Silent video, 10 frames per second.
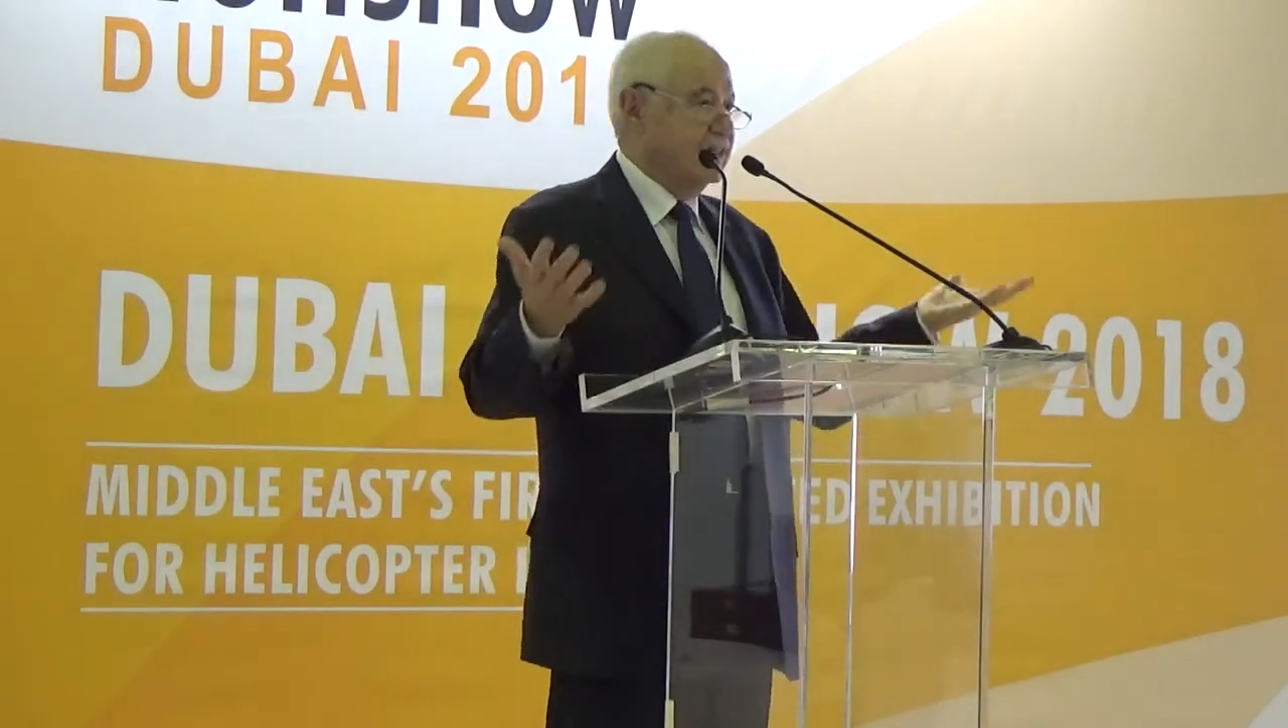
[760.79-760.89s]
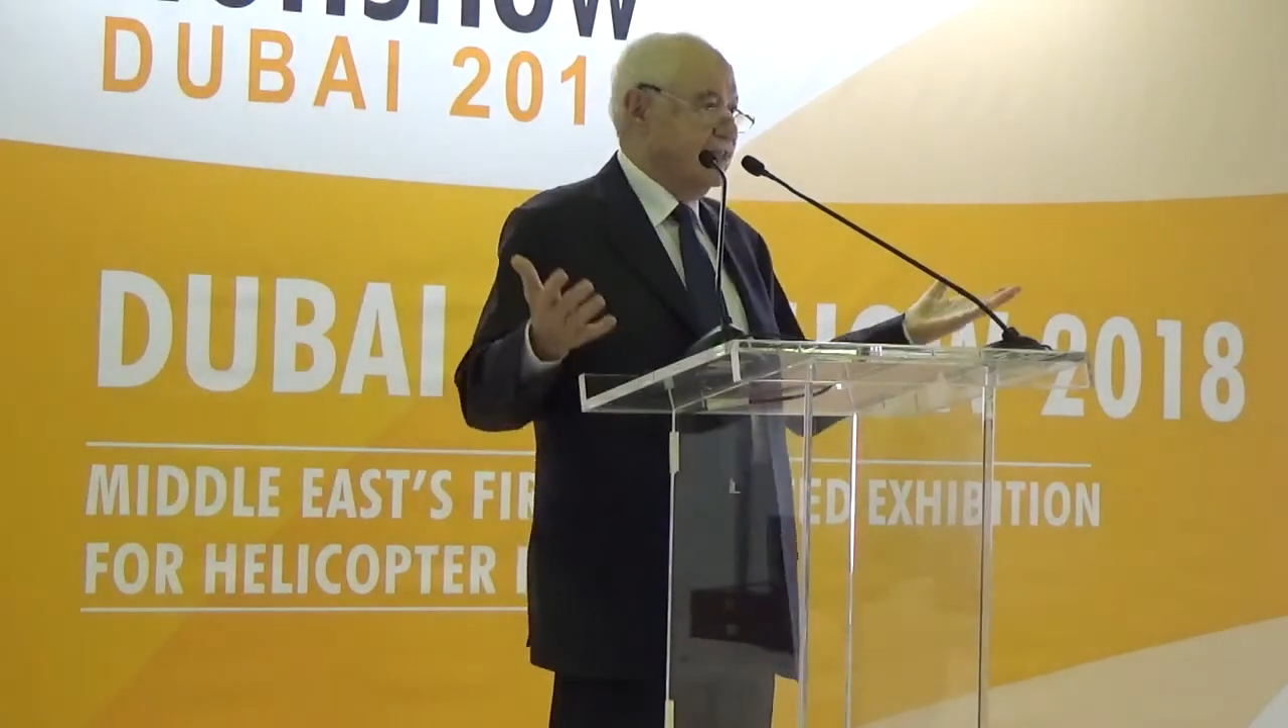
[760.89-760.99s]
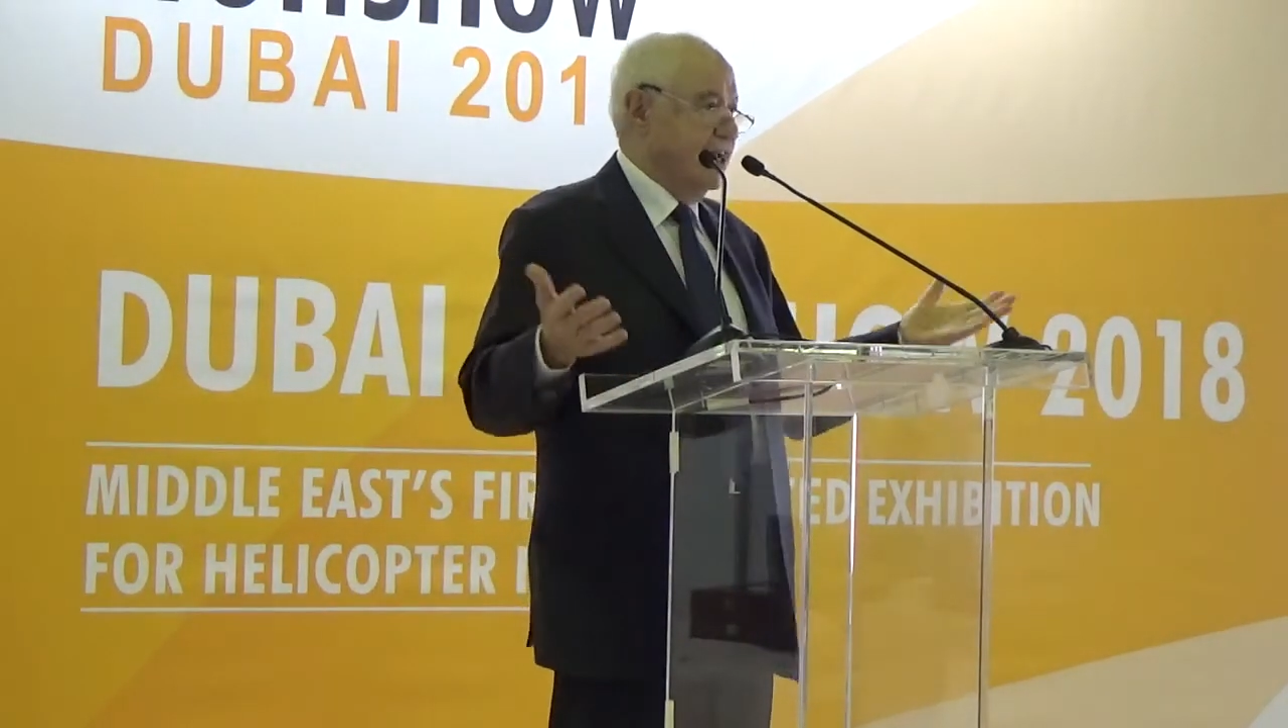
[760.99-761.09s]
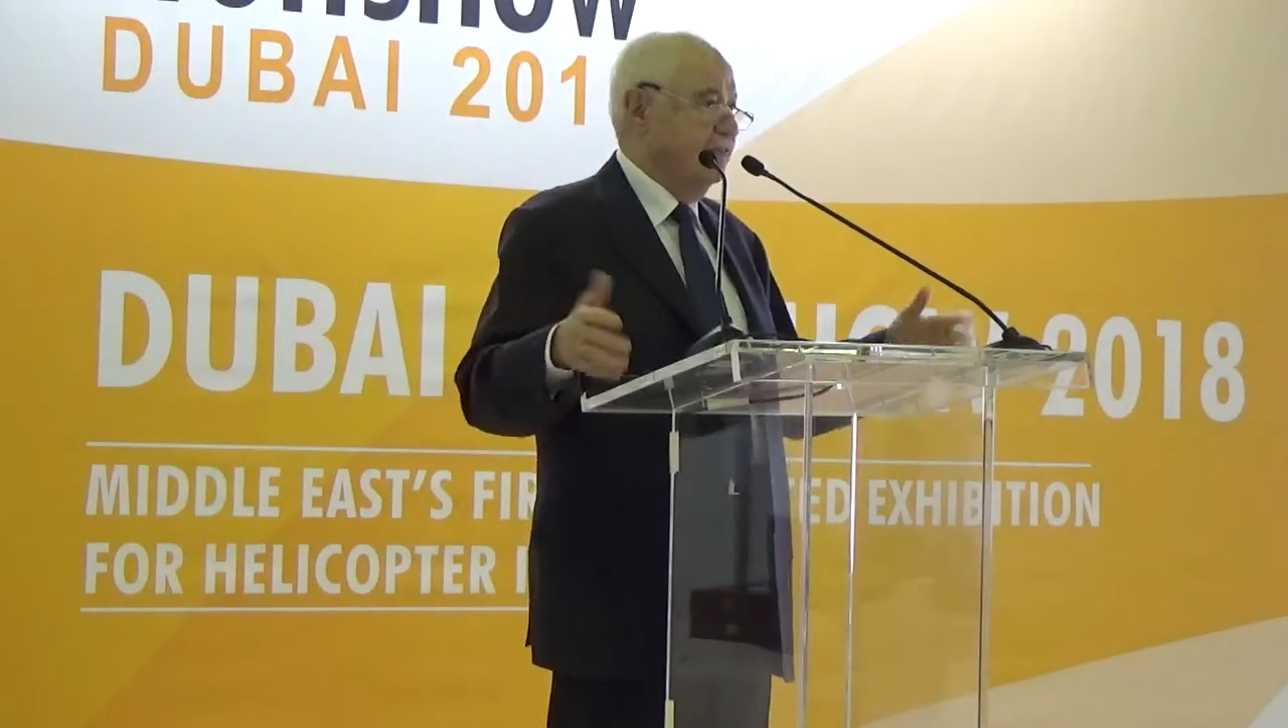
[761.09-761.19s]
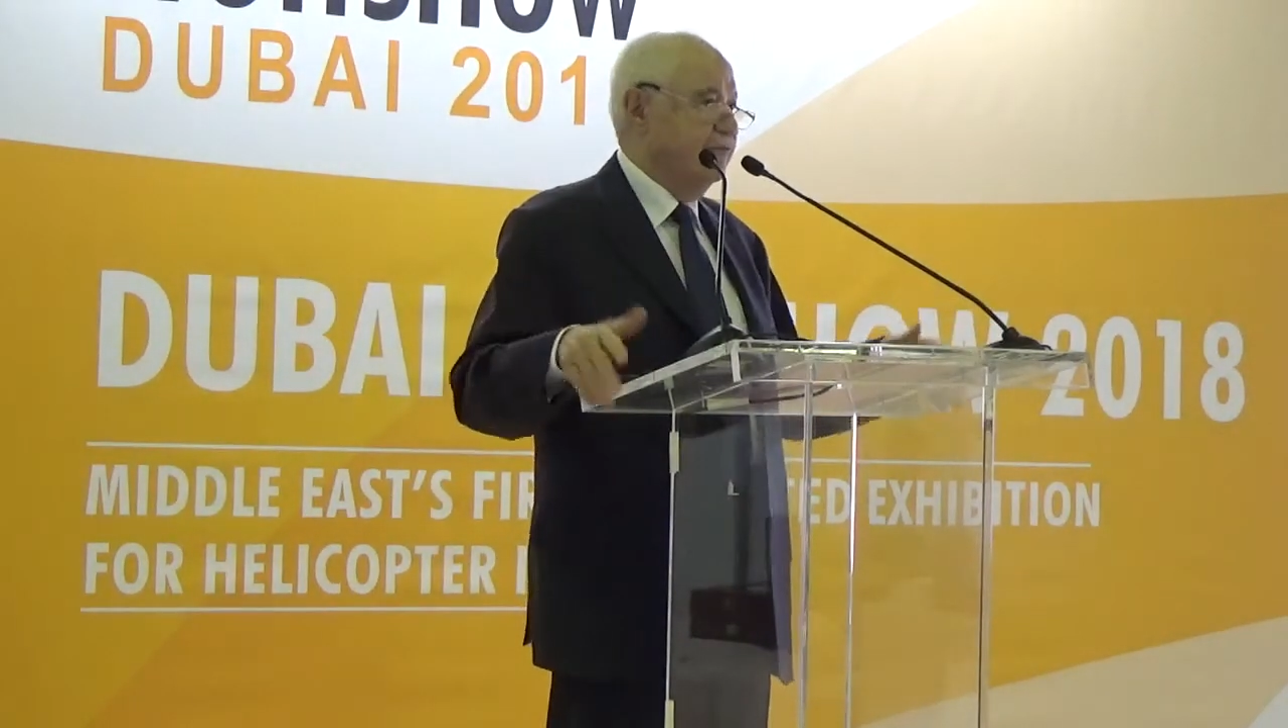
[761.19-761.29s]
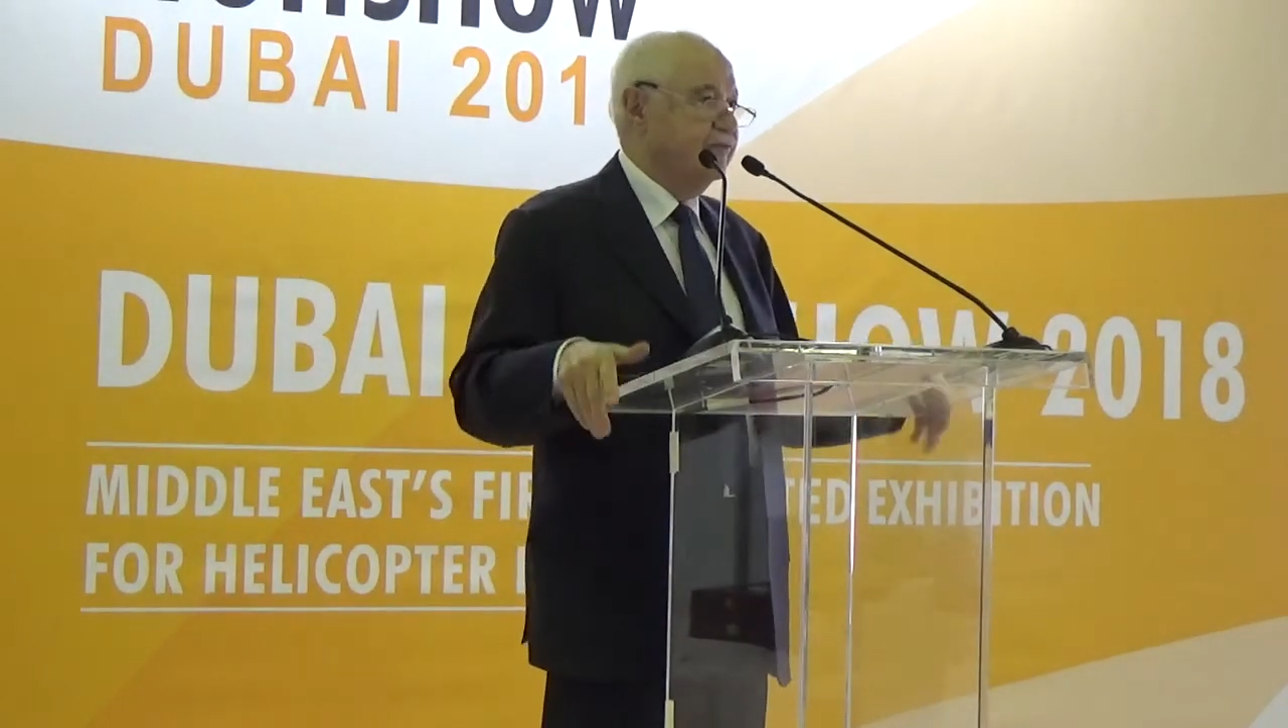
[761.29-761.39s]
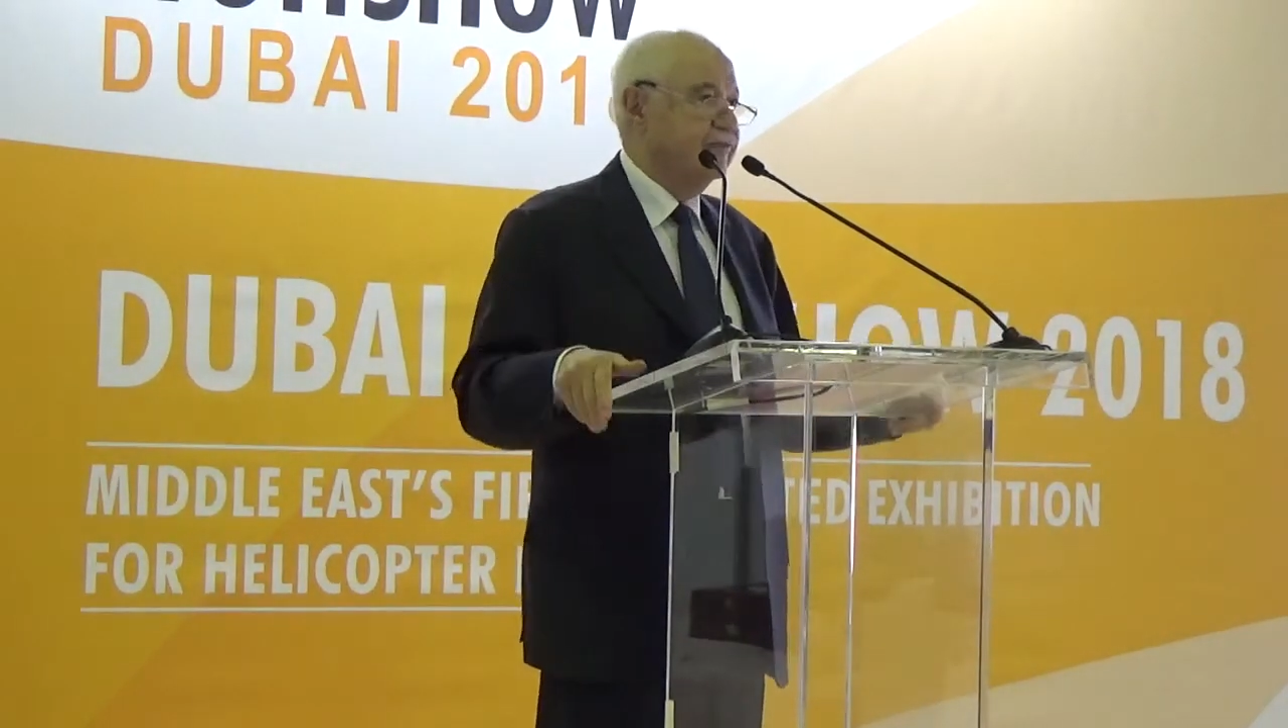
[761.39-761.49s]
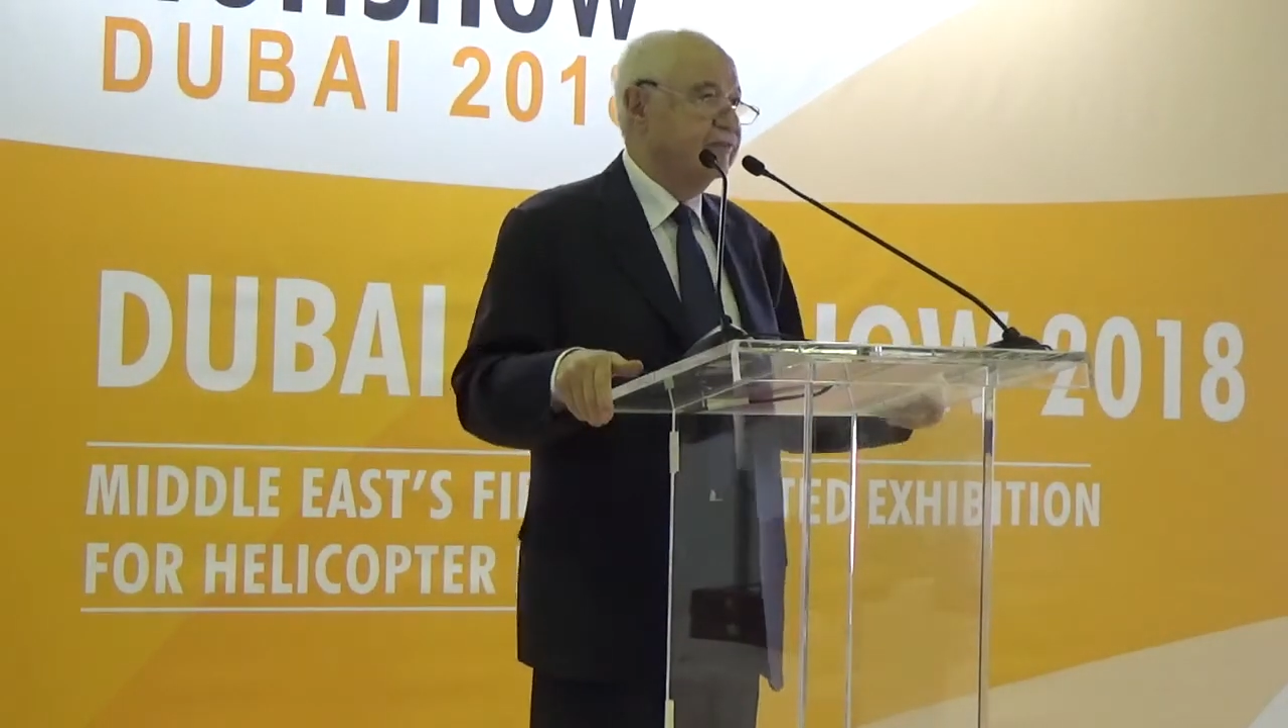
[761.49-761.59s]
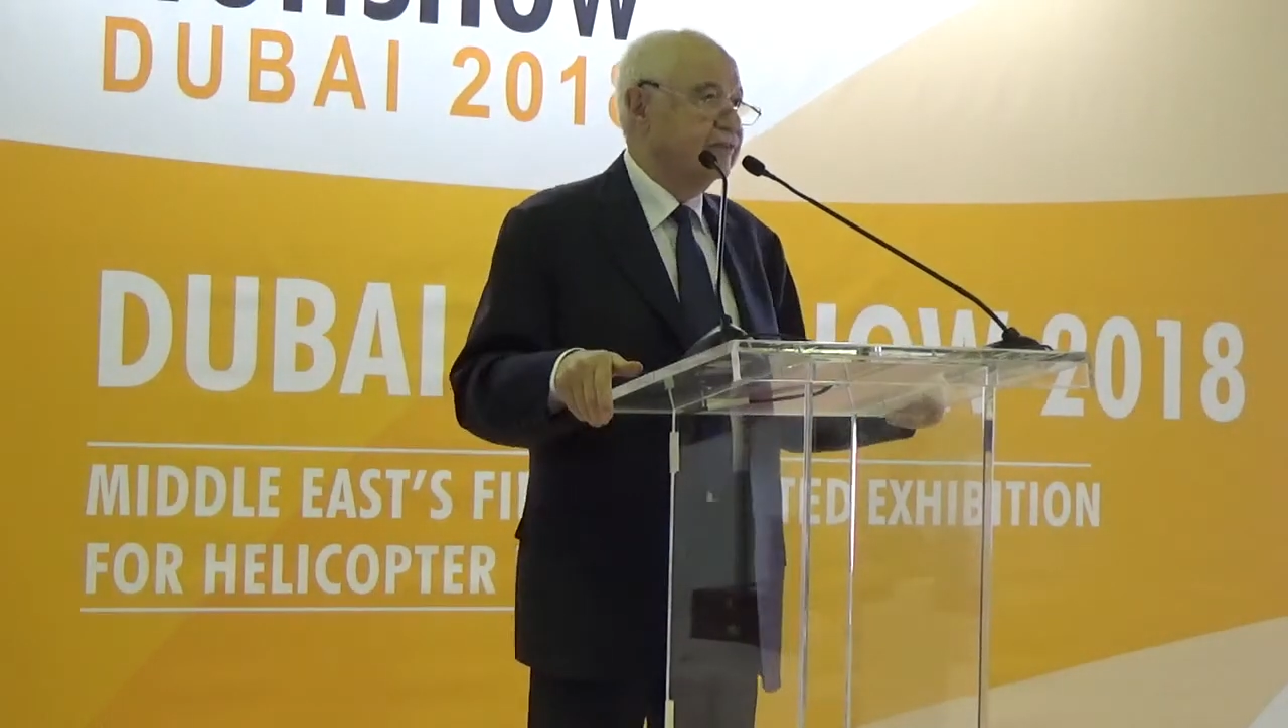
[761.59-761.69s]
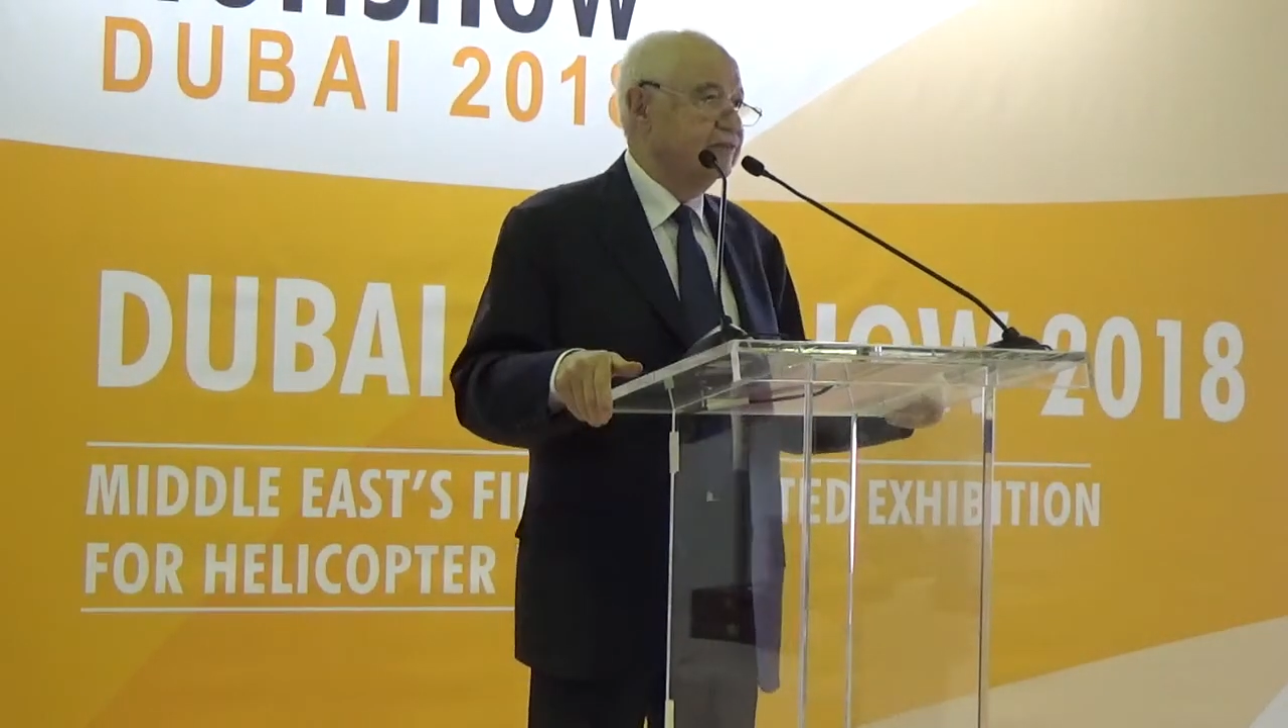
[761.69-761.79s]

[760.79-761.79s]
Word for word: safe,